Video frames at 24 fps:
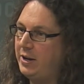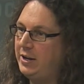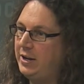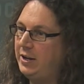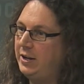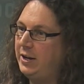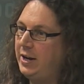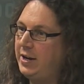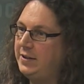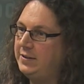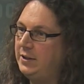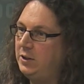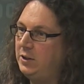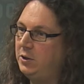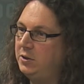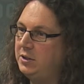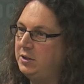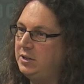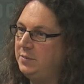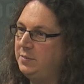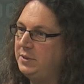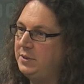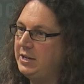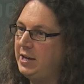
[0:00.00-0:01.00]
analyzing
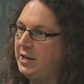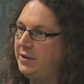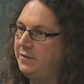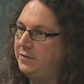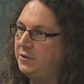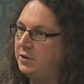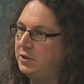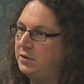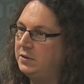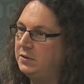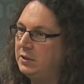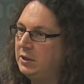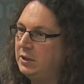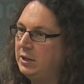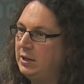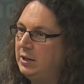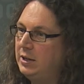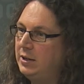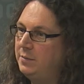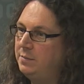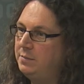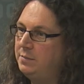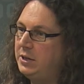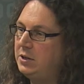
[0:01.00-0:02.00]
learning behaviors,
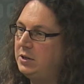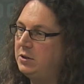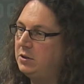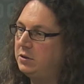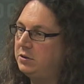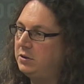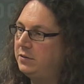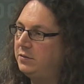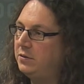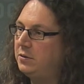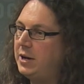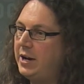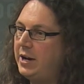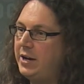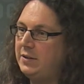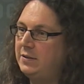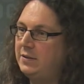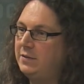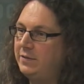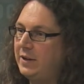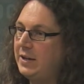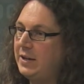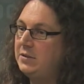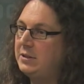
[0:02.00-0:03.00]
because
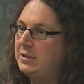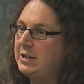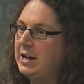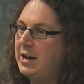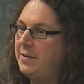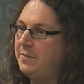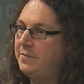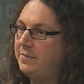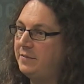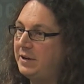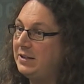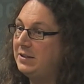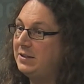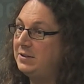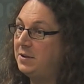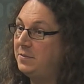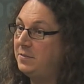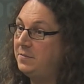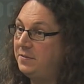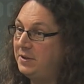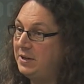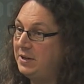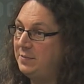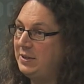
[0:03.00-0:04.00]
otherwise there is a gap, there is
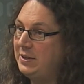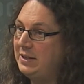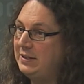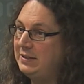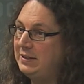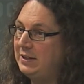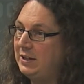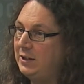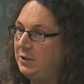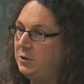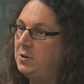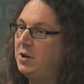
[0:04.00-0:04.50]
something missing.